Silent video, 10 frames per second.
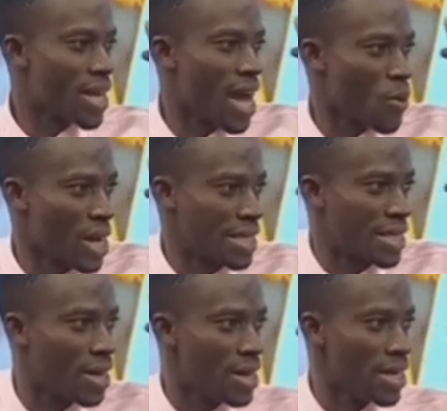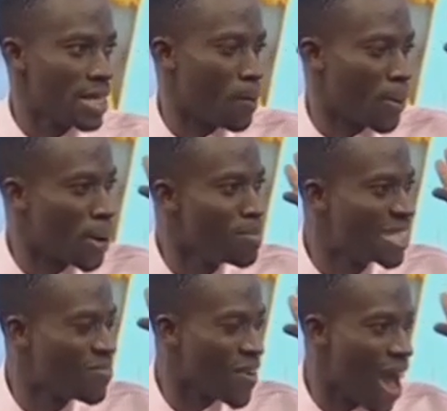rest in the
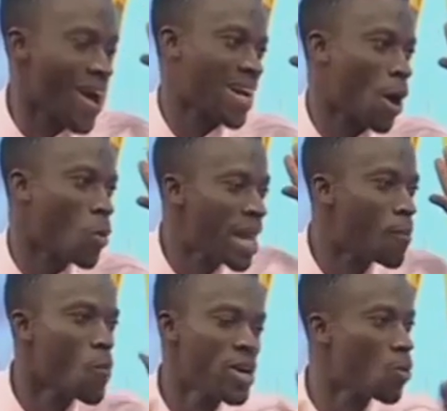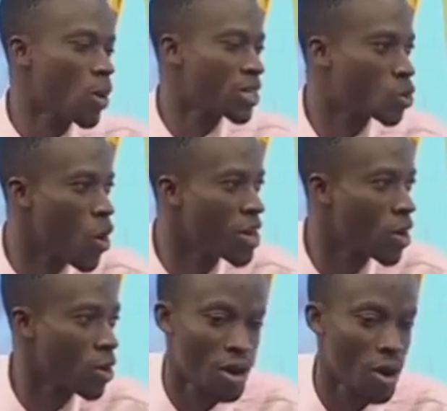primitive era now with them knowing what is
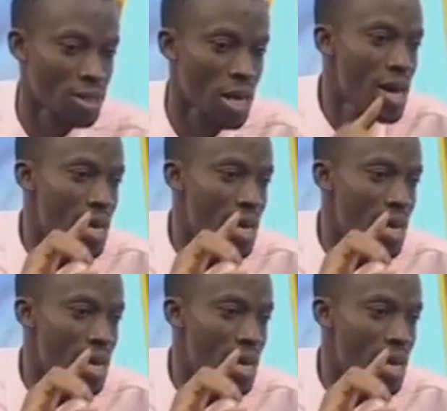going on because